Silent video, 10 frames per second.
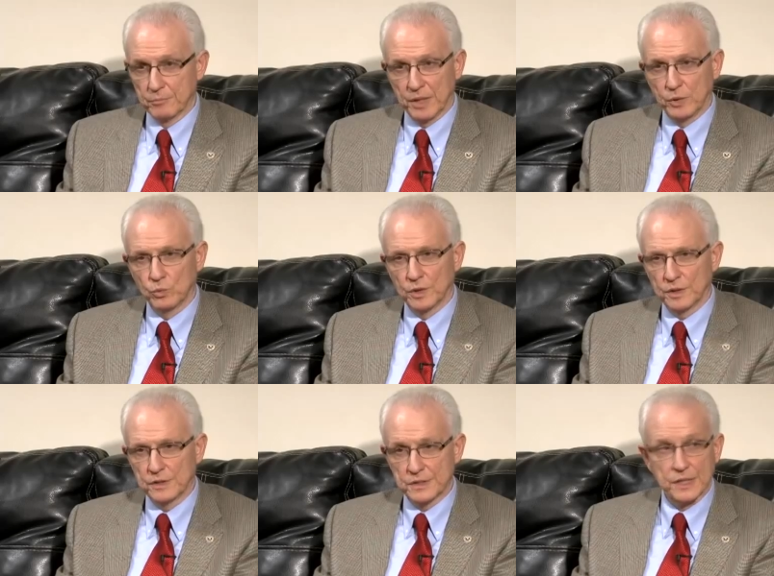main one
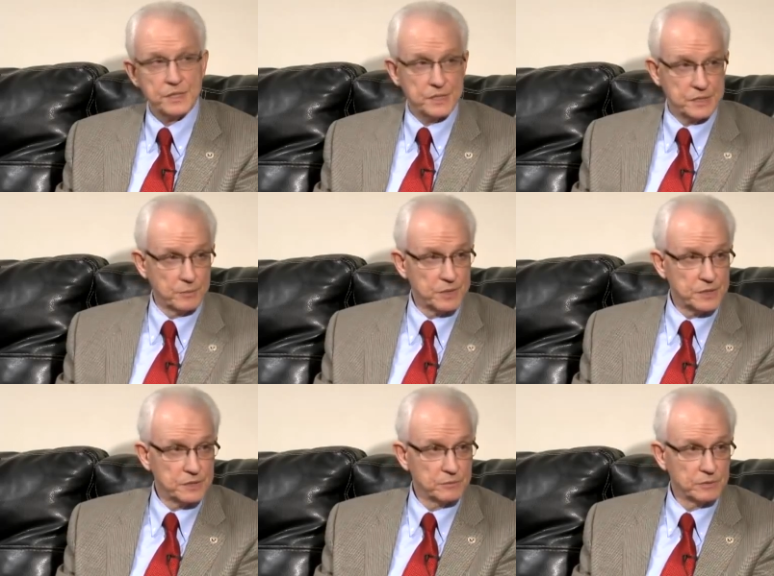is anti
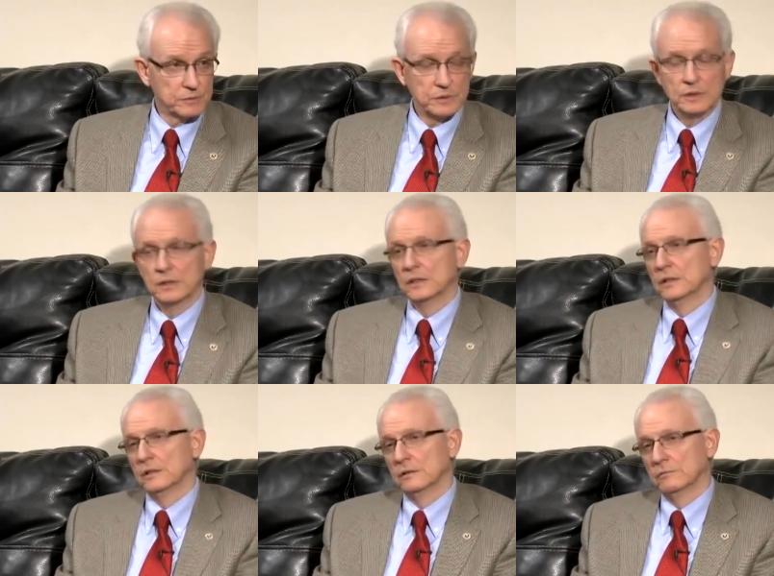Semitism,
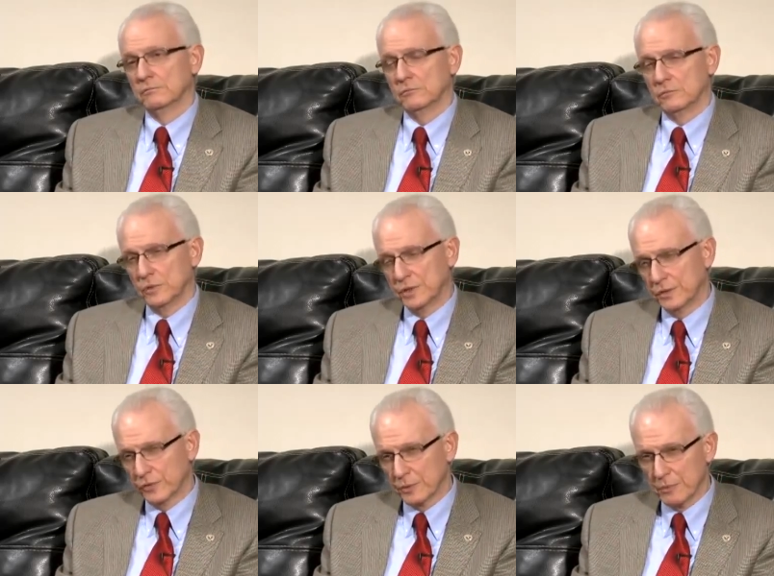with
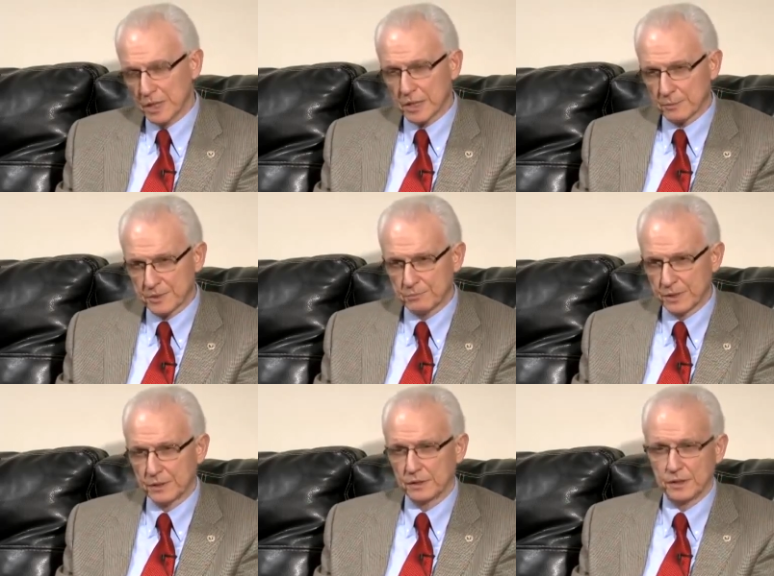different makeups,
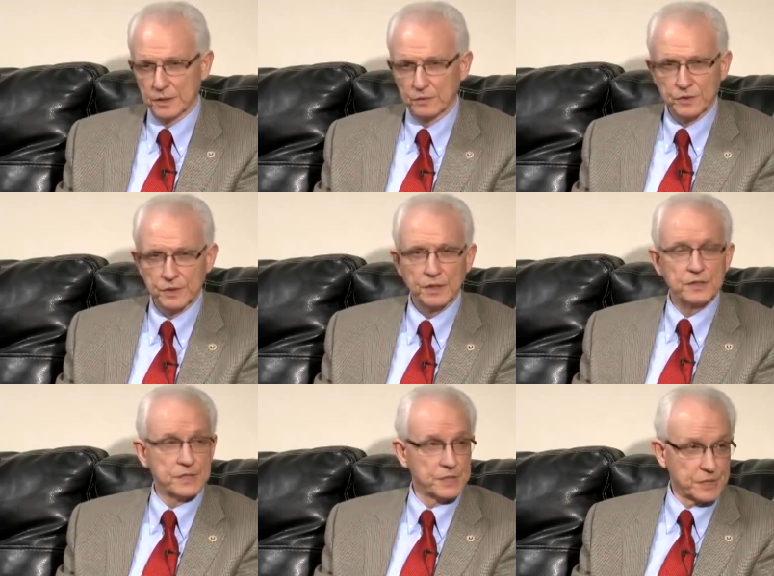but at the end of the day,
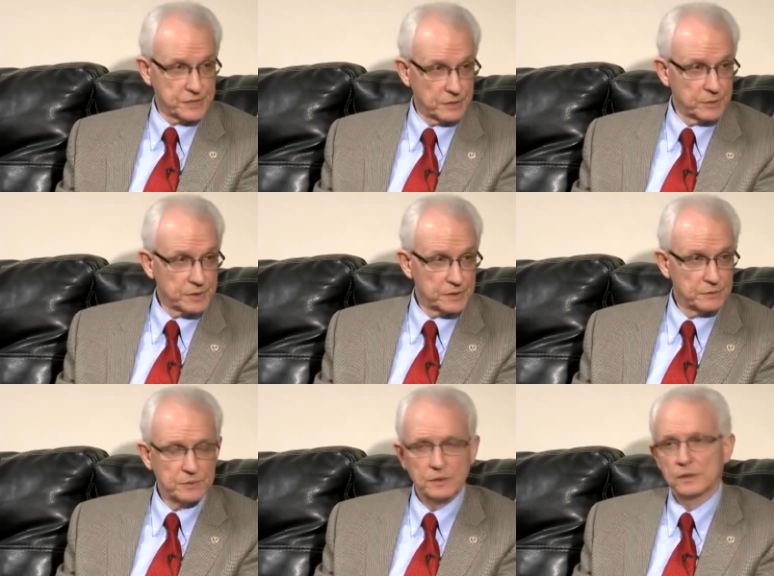it's anti
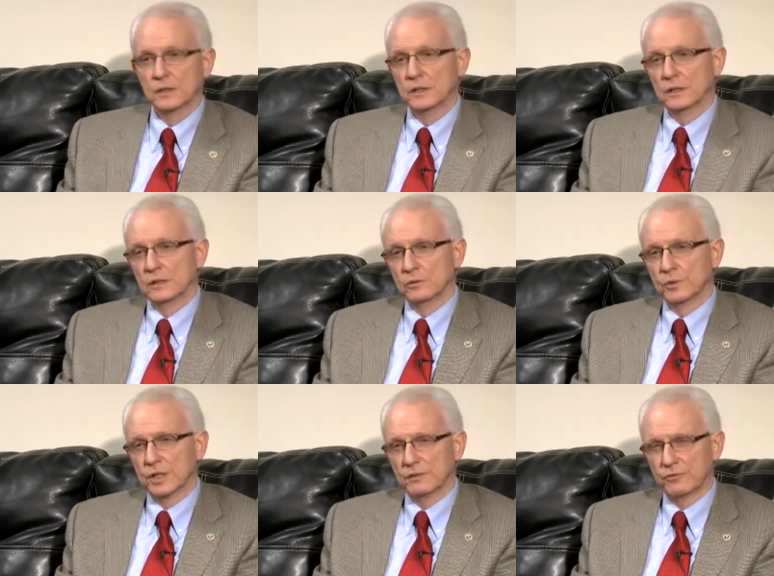Semitism.
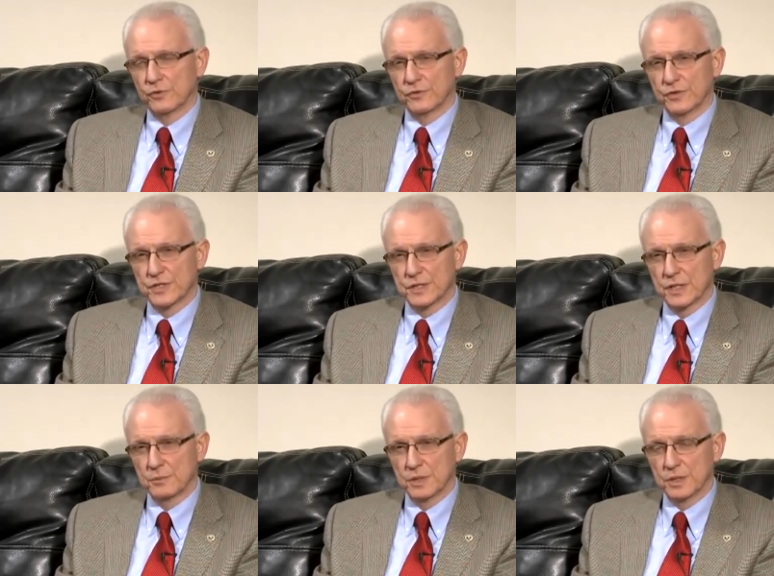We have, for the first
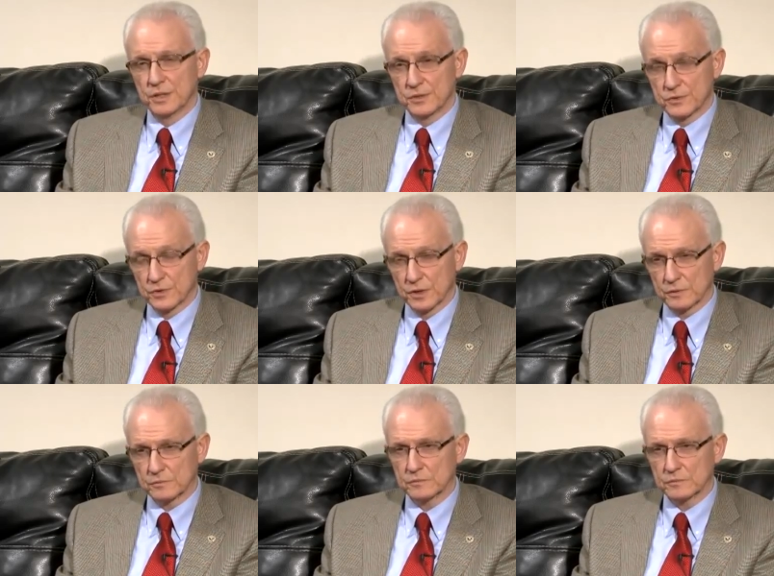time in history,